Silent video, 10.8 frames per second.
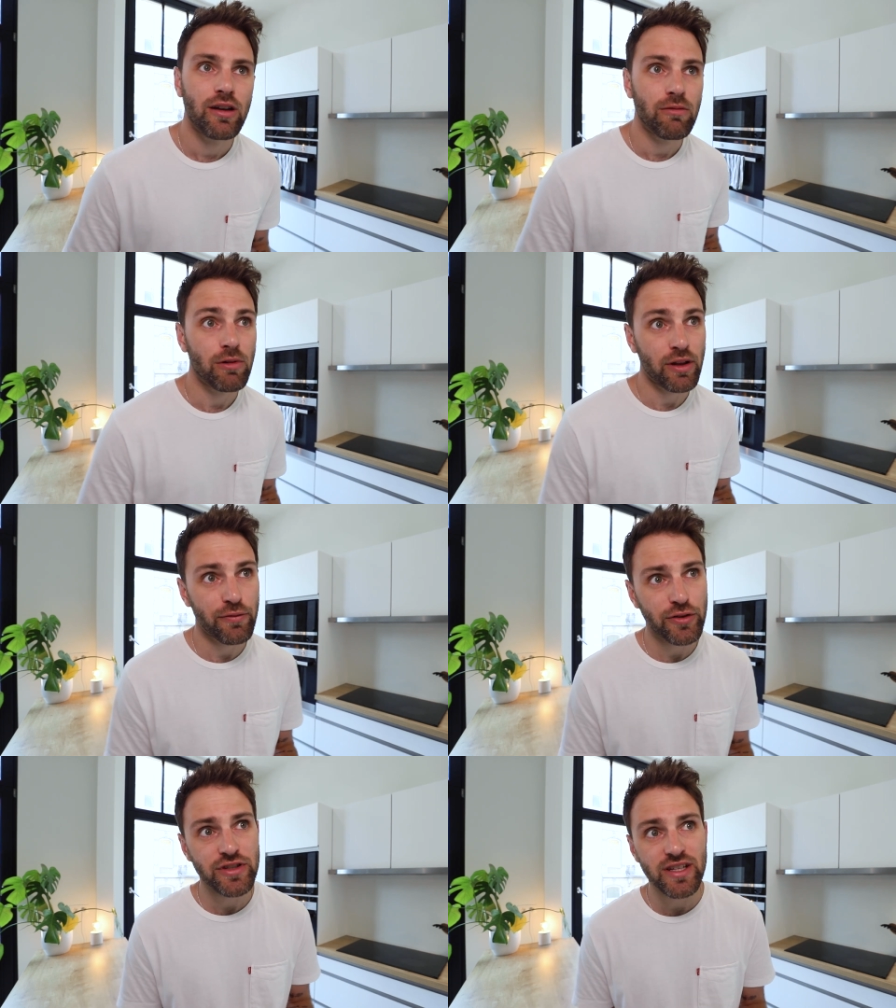one of
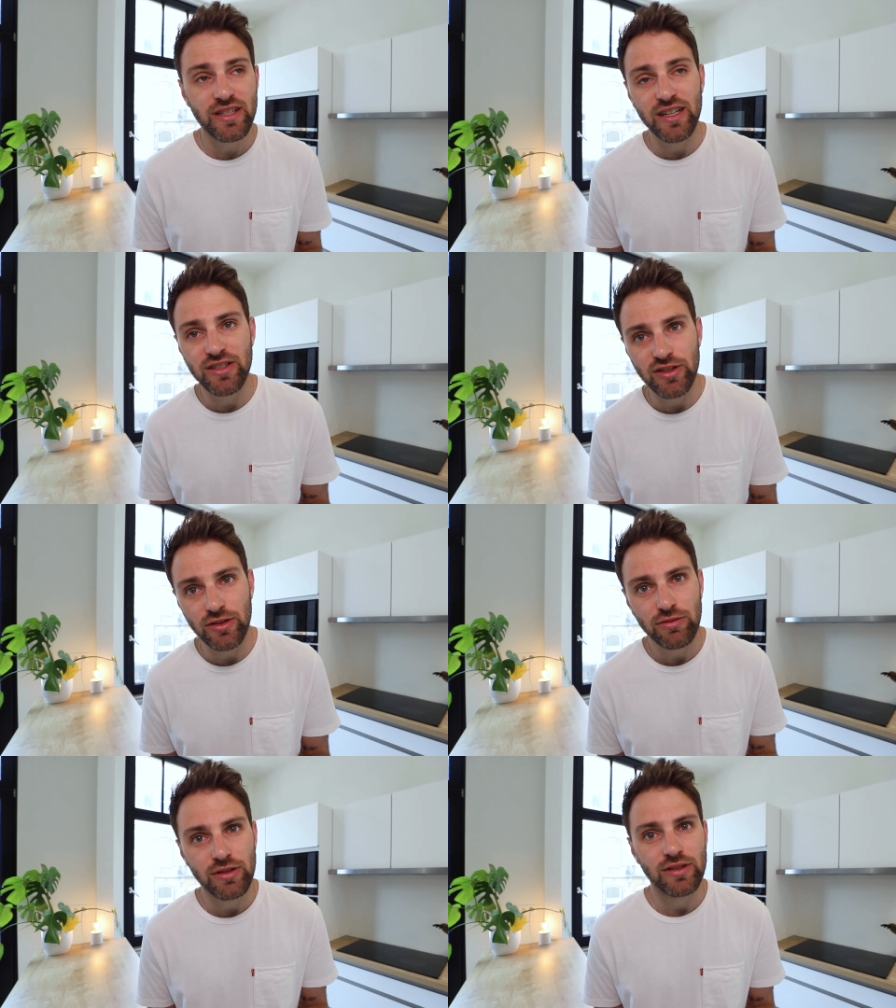the first things I
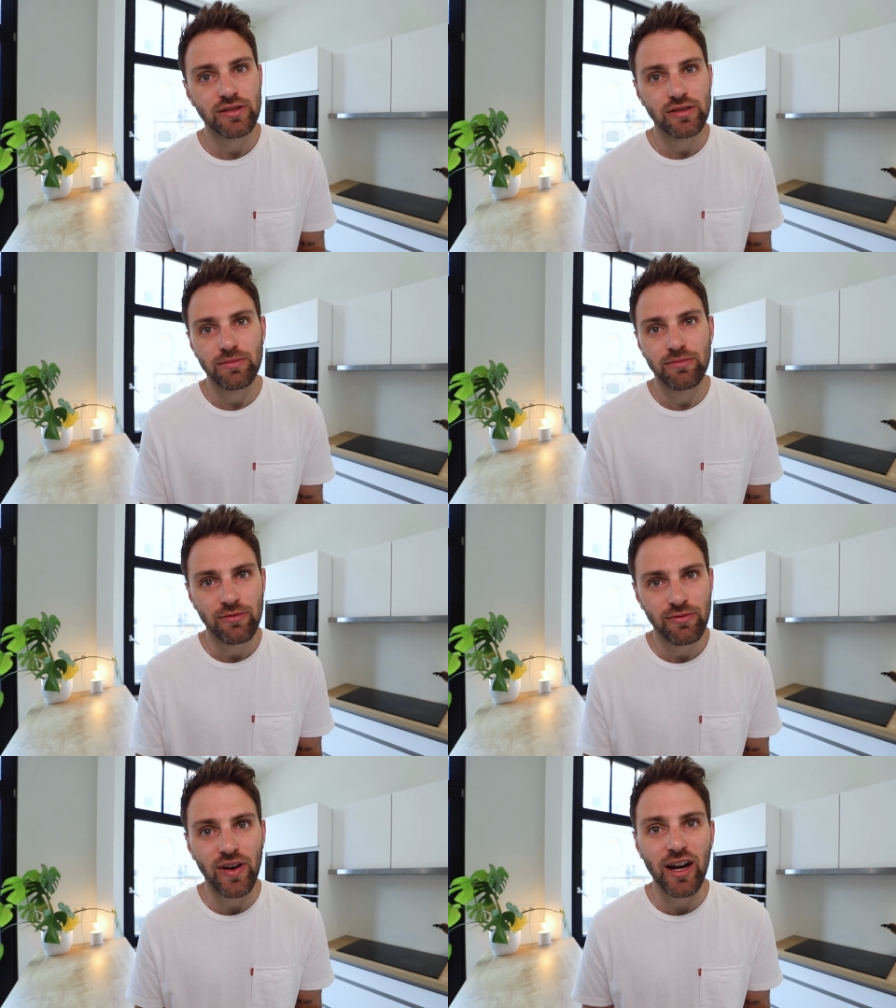do is
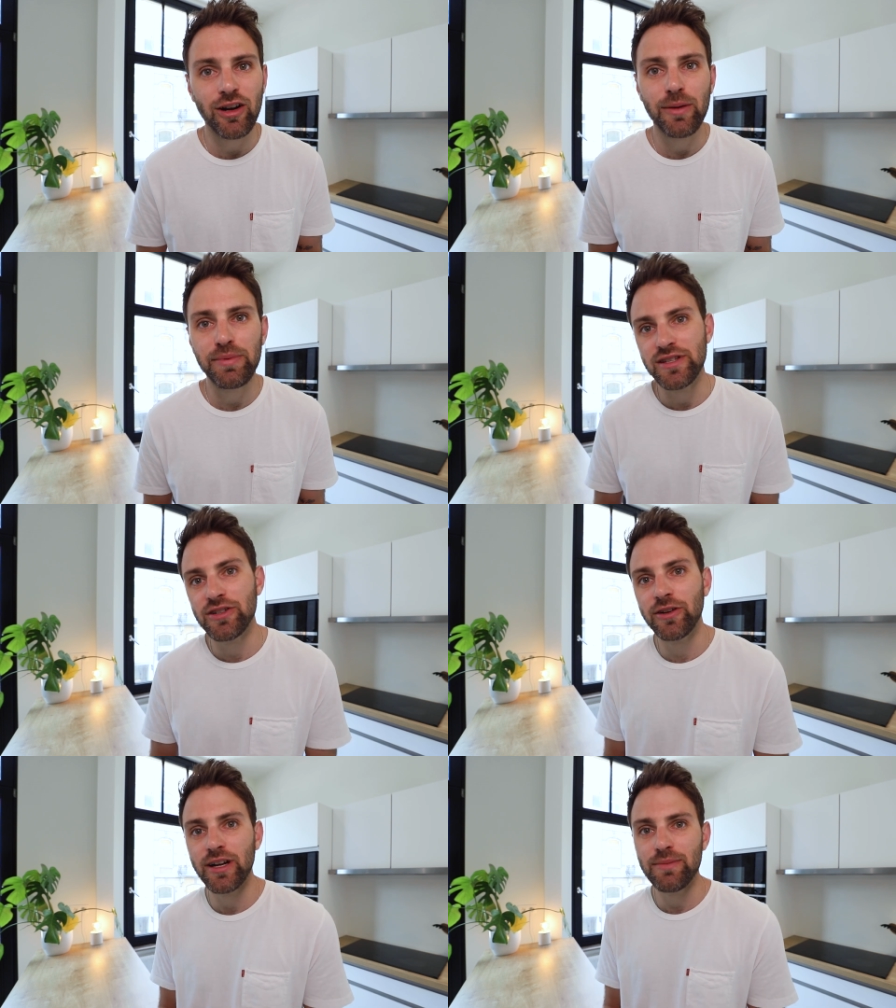fire up
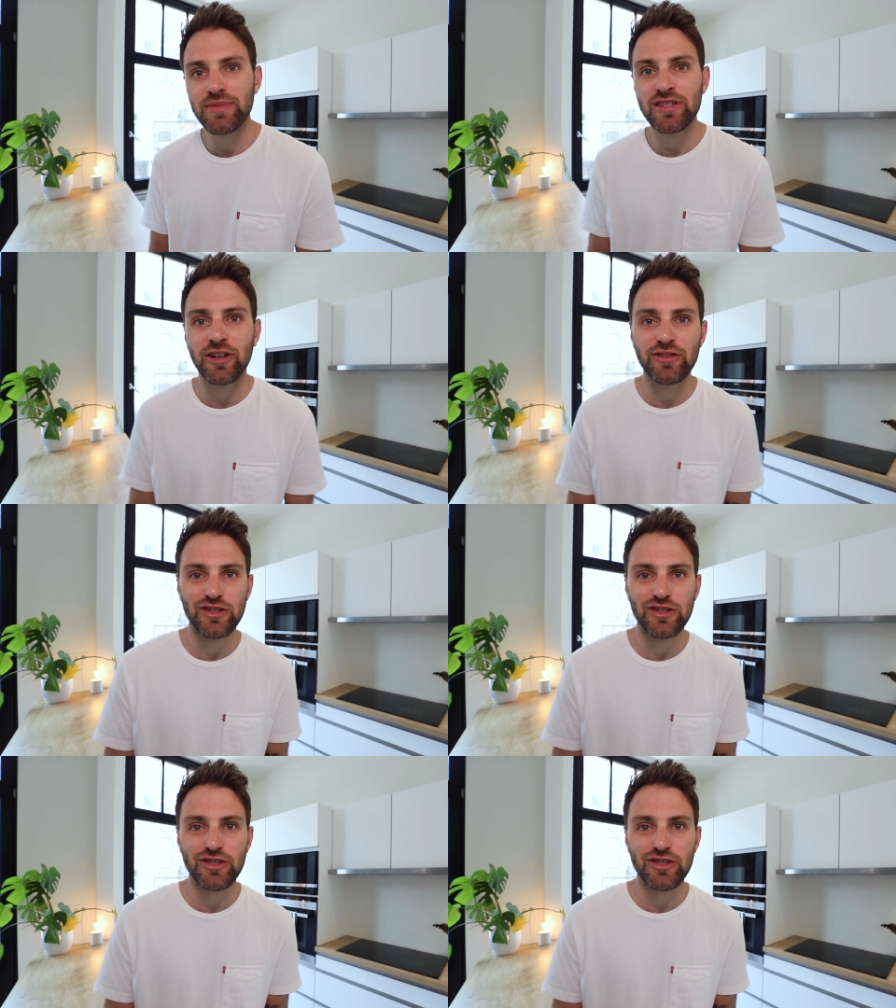Instagram, start